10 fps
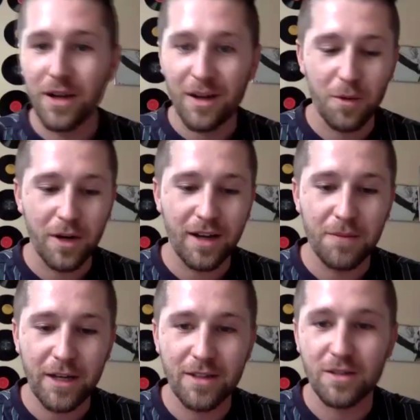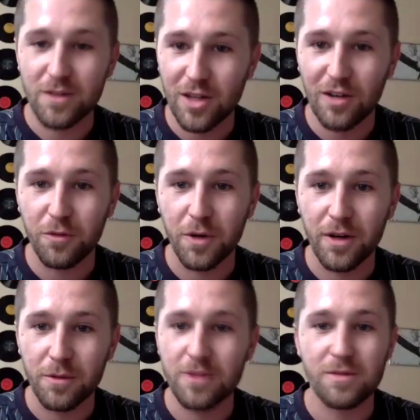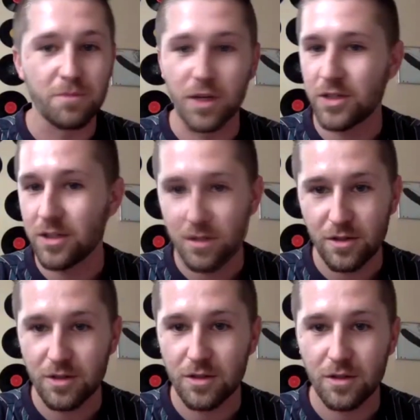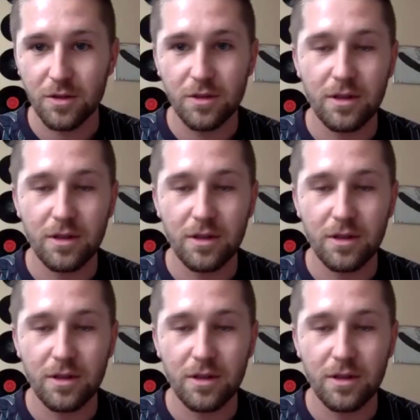I got my hands on software, it was much easier to do.